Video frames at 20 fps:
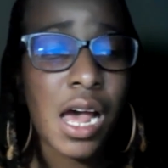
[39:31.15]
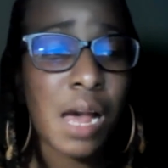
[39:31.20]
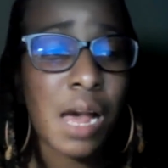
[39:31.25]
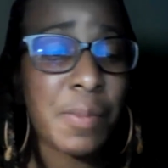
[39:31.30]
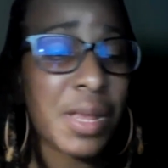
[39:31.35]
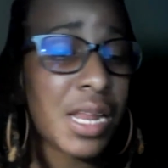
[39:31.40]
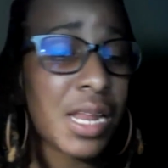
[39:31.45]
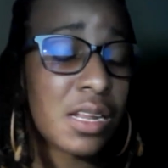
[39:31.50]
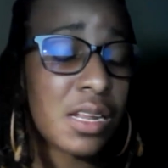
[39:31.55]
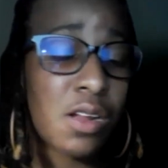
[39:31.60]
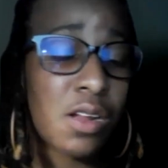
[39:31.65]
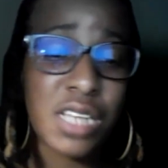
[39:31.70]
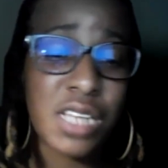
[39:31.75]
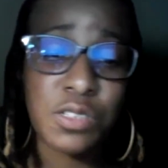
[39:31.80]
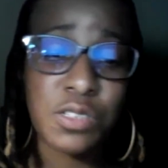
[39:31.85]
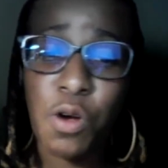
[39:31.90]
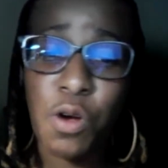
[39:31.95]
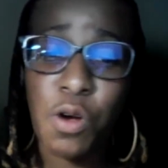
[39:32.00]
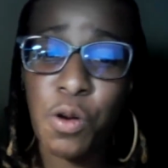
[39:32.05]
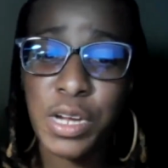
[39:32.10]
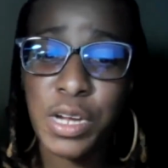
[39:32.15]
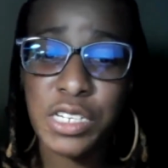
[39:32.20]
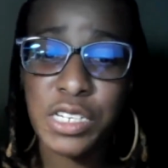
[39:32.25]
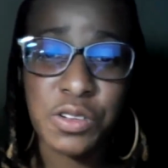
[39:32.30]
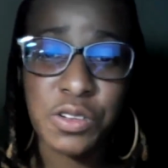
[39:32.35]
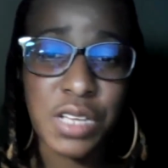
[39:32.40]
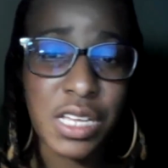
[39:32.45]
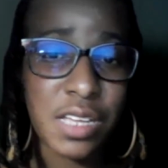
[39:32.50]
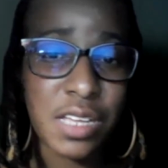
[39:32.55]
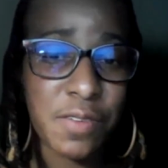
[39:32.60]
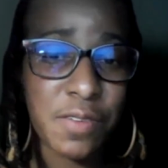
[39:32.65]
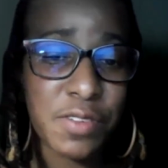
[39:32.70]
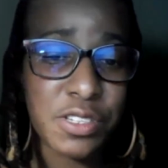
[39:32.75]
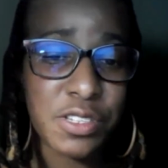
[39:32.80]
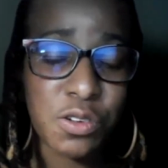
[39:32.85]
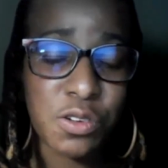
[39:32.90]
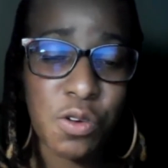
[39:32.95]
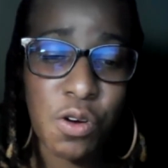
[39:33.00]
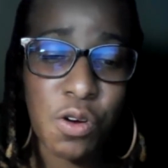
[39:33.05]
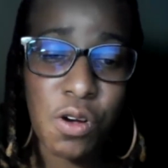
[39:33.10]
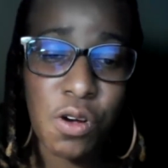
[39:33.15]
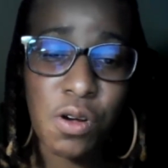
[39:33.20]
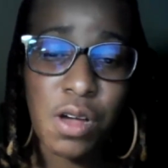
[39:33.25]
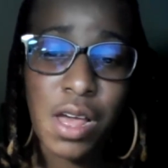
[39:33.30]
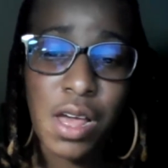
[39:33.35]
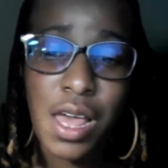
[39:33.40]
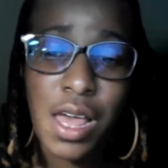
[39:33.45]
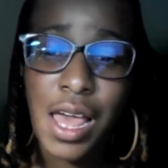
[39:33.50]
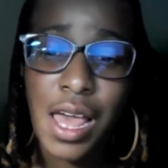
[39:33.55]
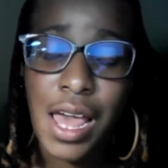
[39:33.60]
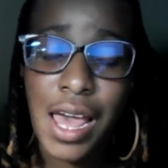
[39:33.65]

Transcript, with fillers: Um, and as always, you can give us a call